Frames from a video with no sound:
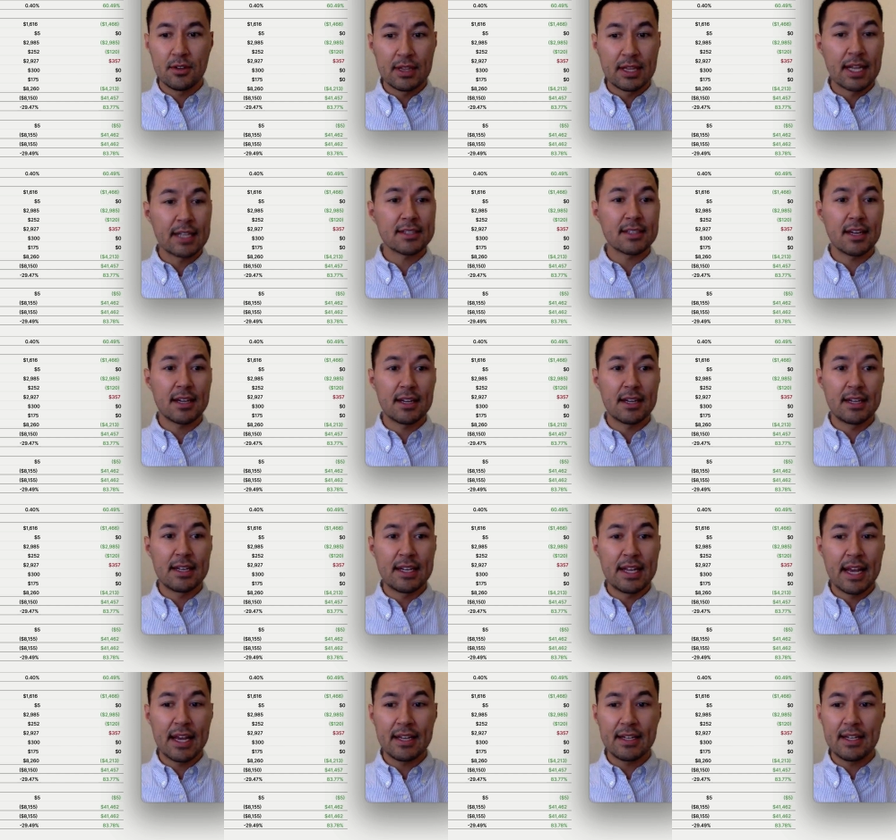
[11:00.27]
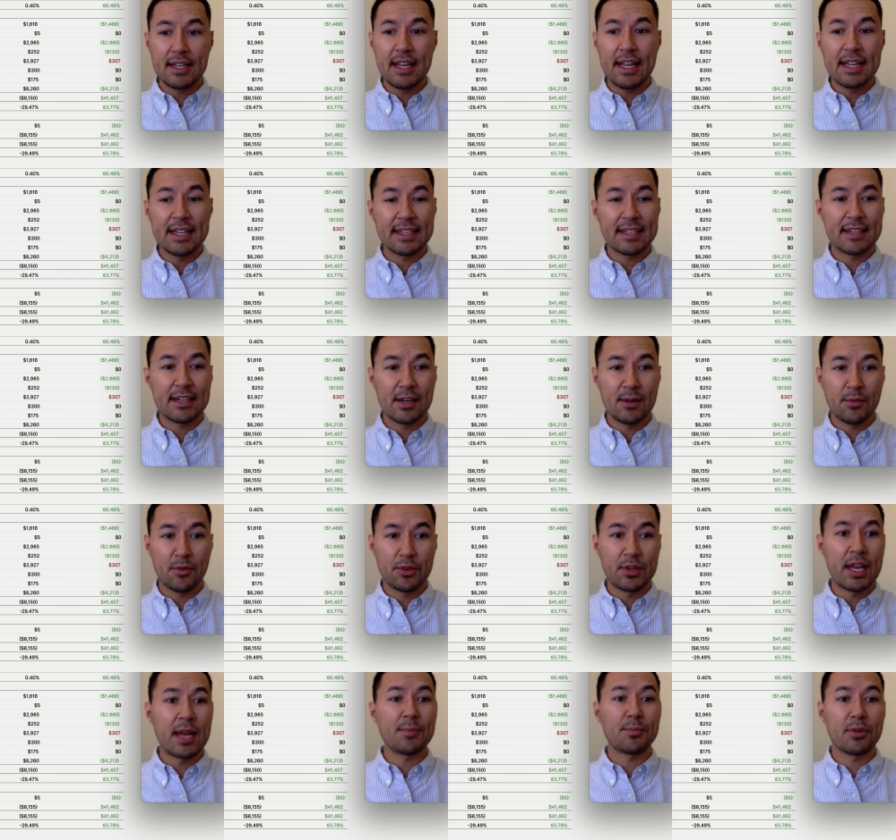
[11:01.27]
And that's got a net income or
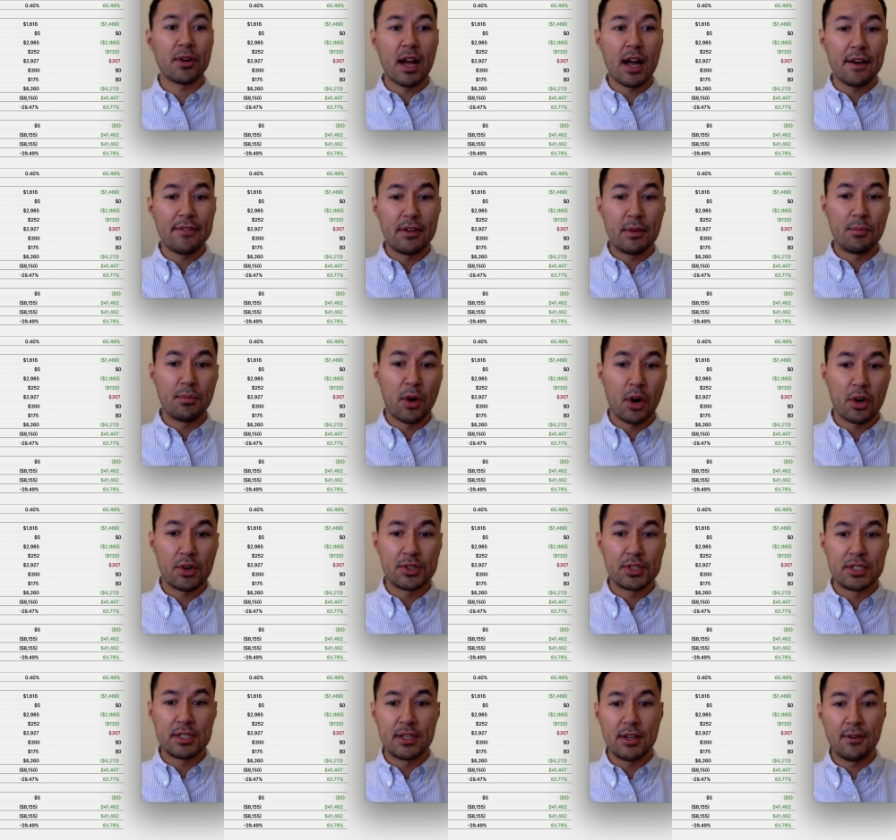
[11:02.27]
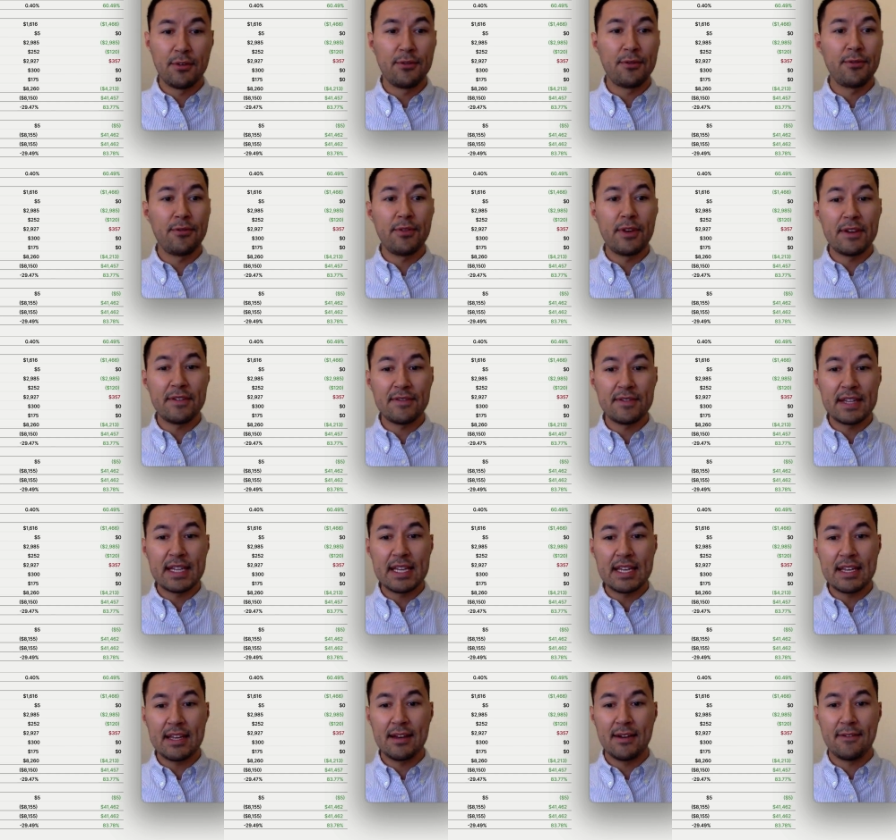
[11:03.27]
net profit margin of
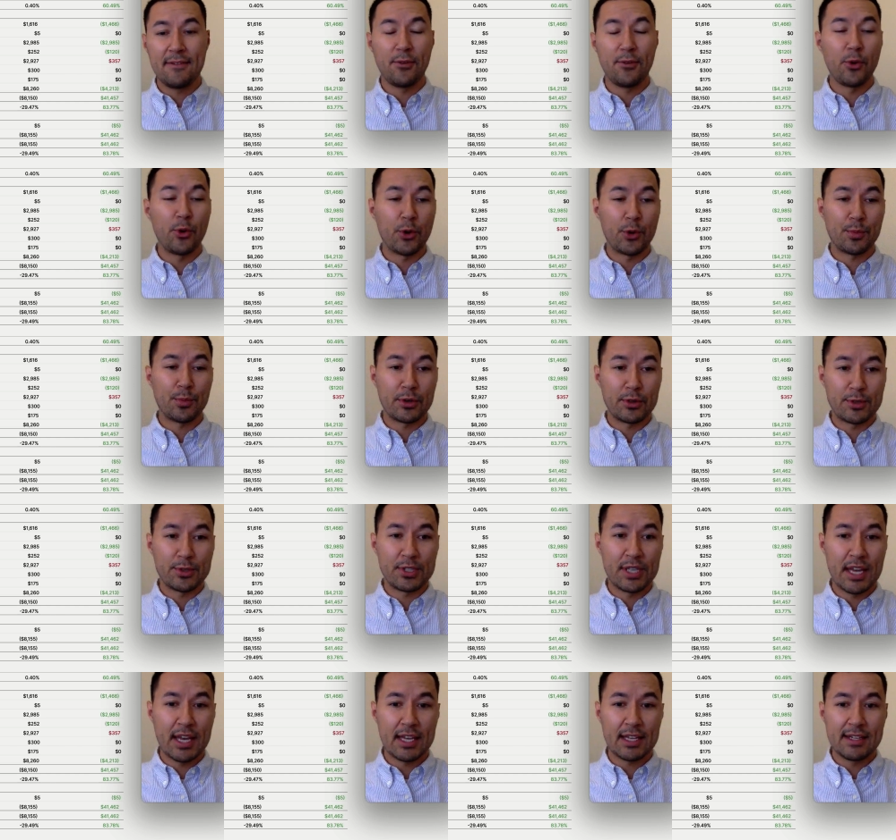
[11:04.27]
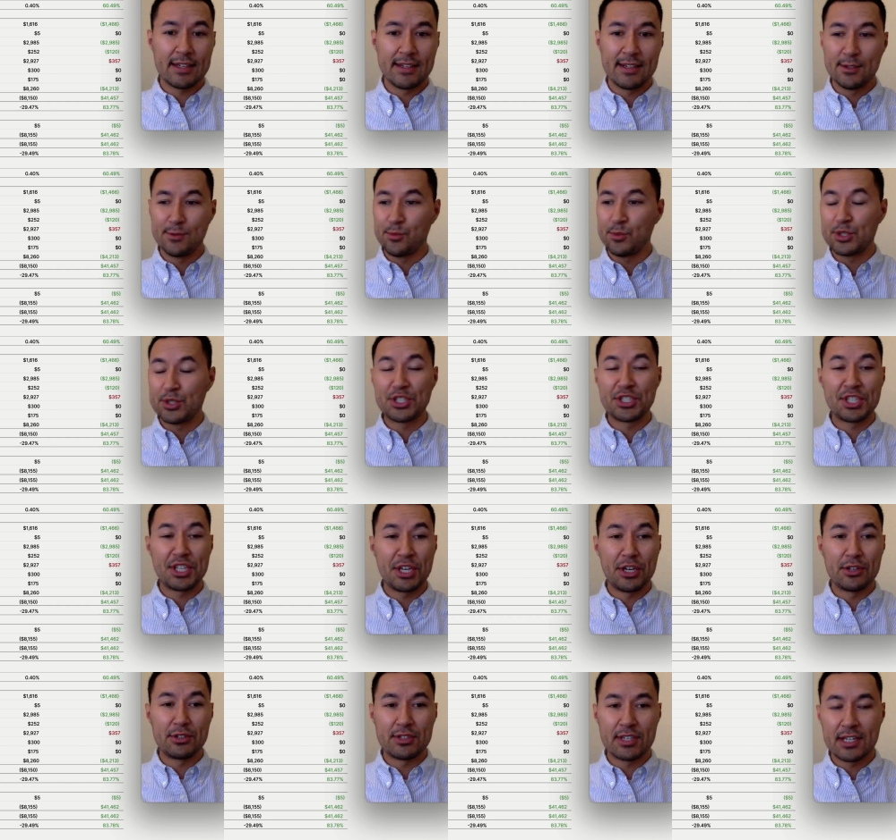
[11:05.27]
54%, which is
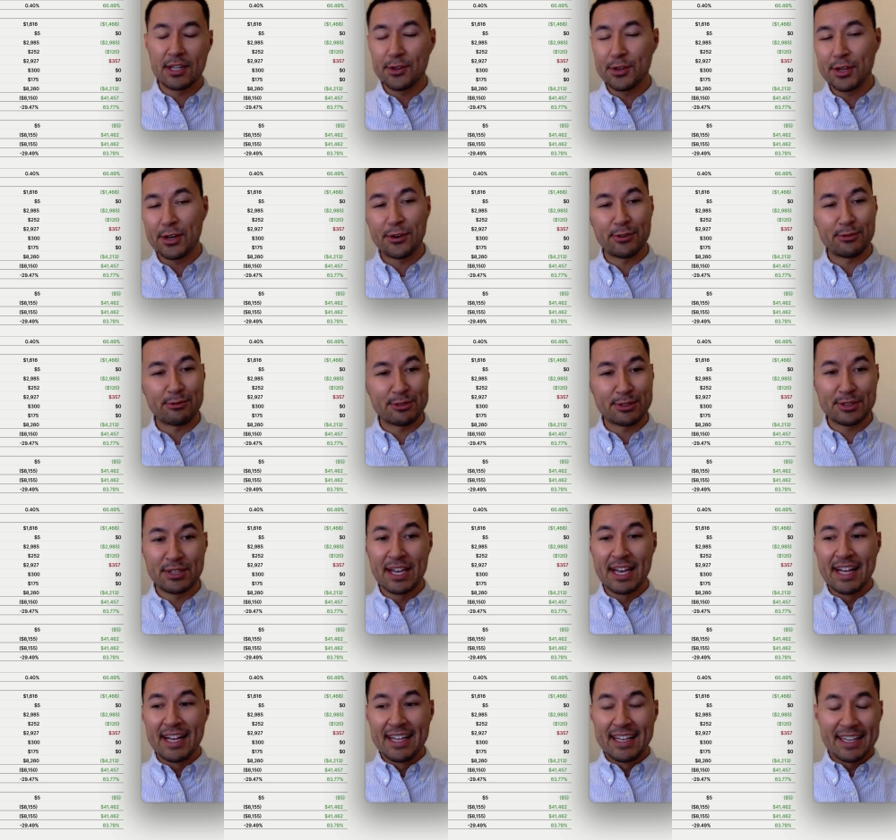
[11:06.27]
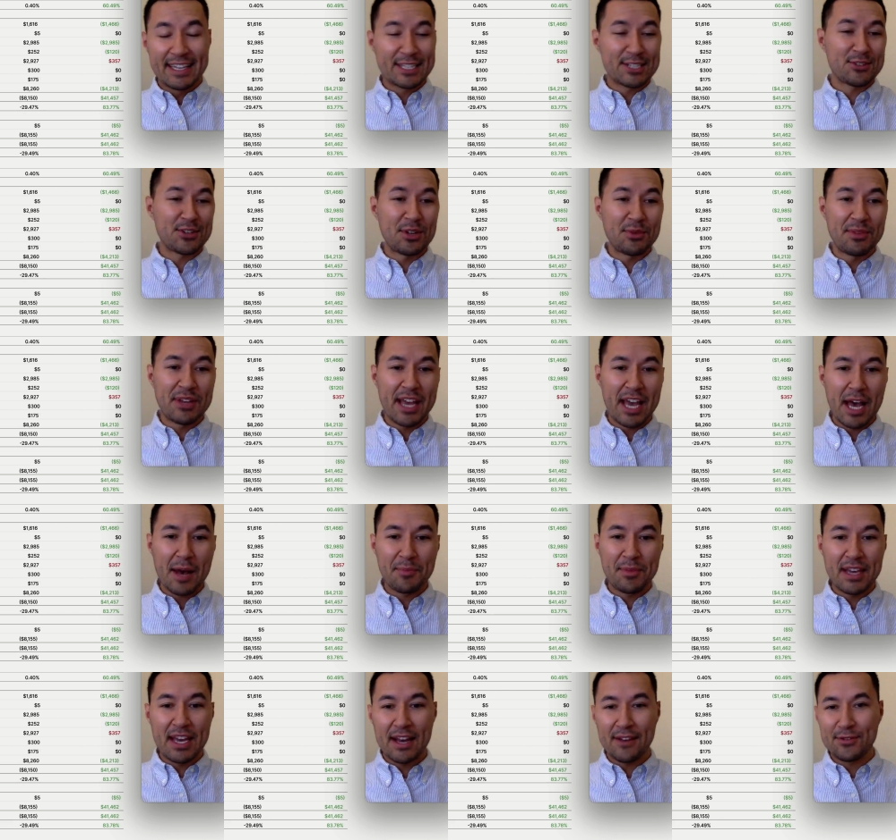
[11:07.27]
huge. I know the owner was extremely
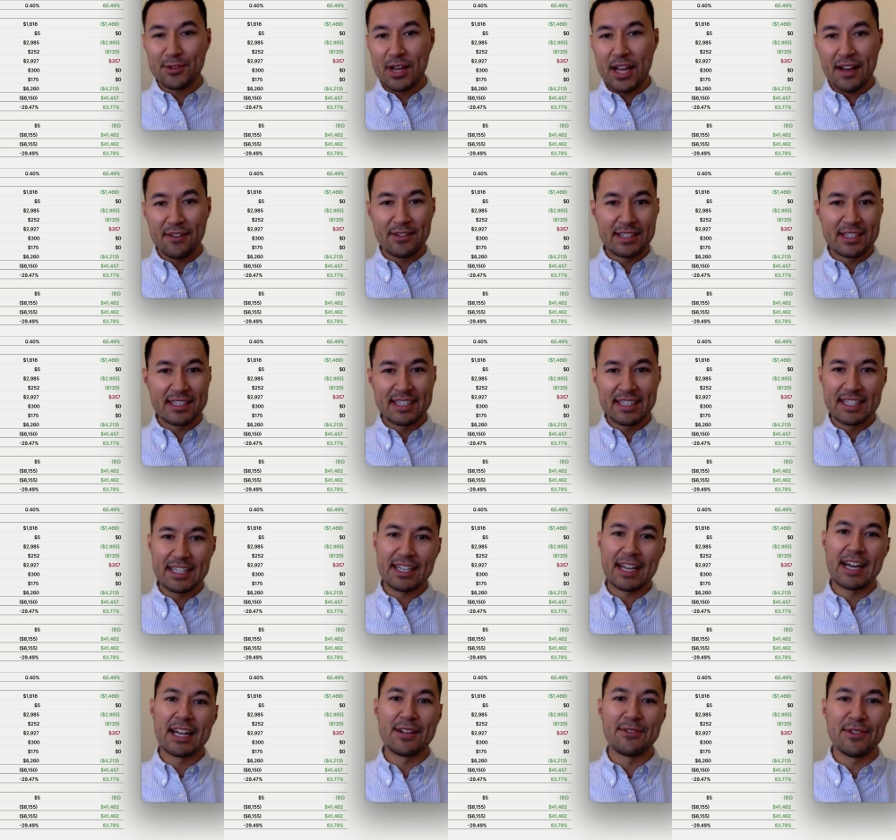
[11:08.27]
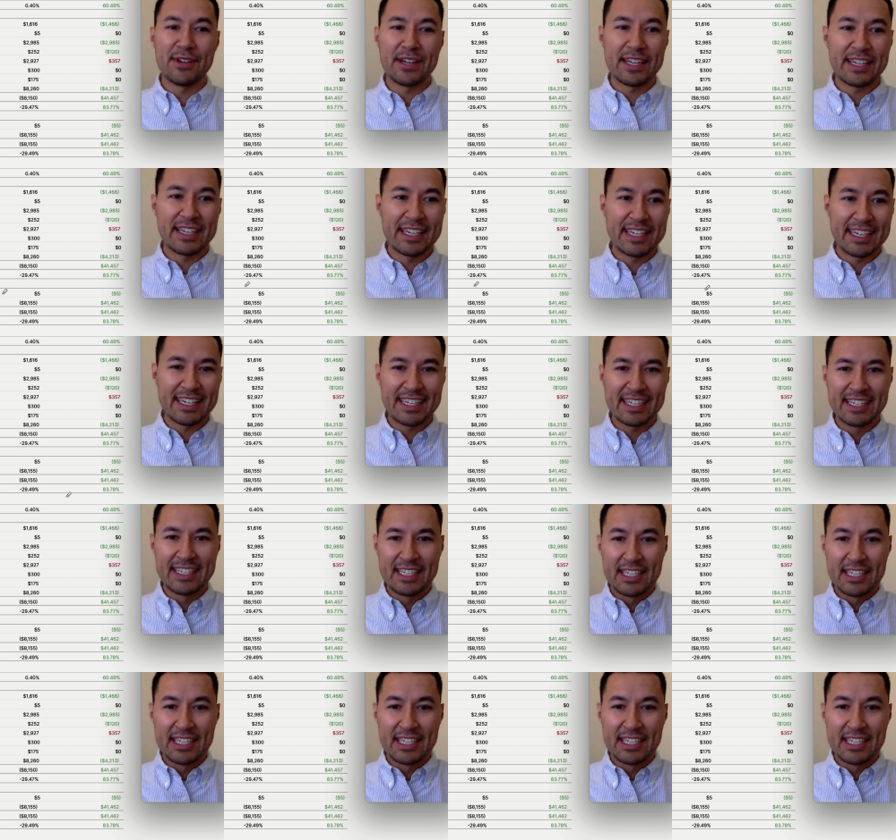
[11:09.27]
happy after having kind of a